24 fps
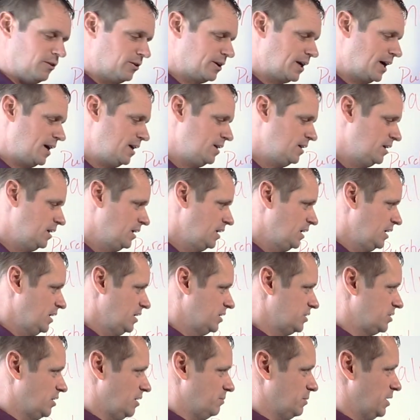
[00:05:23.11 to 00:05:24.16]
Okay?
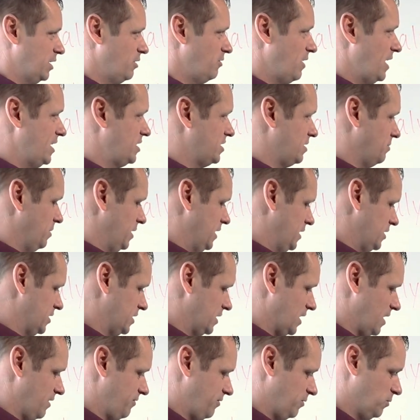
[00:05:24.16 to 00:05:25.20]
So I'm going to erase some of this
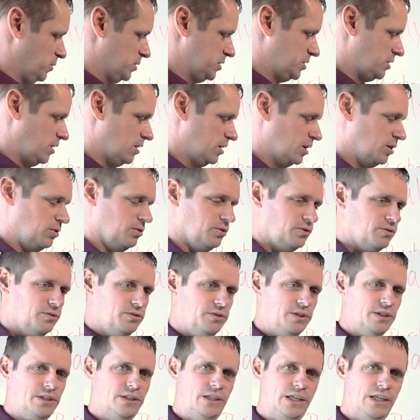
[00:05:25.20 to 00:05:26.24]
stuff and we'll start going
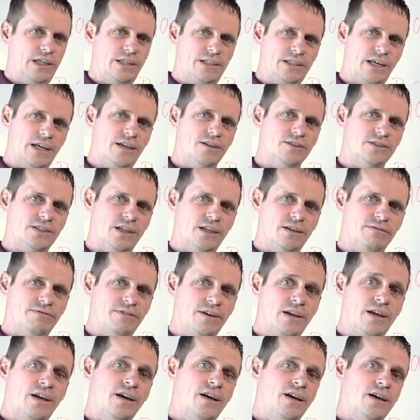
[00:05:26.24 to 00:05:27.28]
through the details of
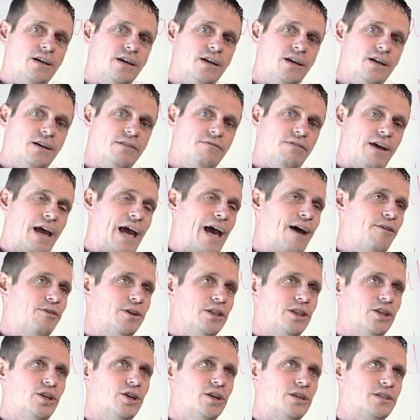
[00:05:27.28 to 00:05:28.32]
how
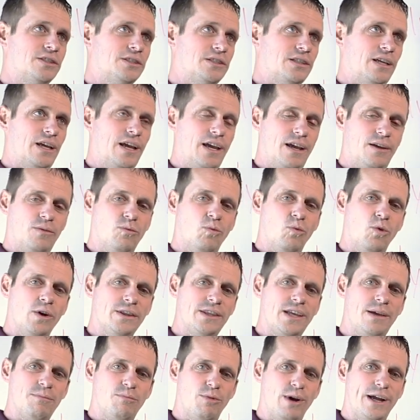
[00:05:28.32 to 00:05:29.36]
it looks and
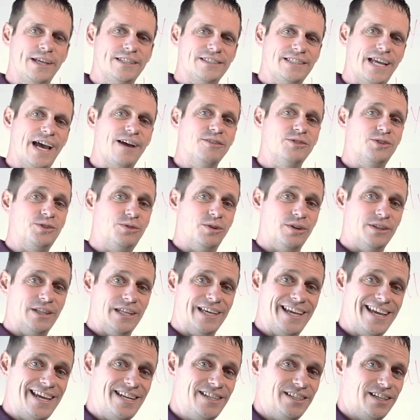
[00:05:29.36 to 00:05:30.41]
what that breaks down to on
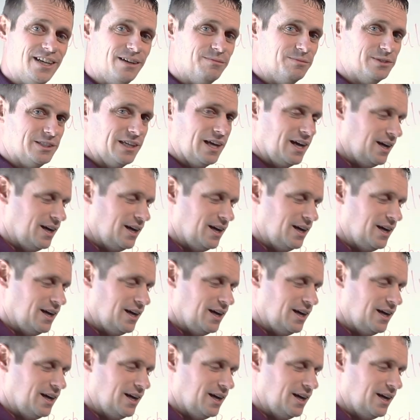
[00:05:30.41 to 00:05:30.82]
the income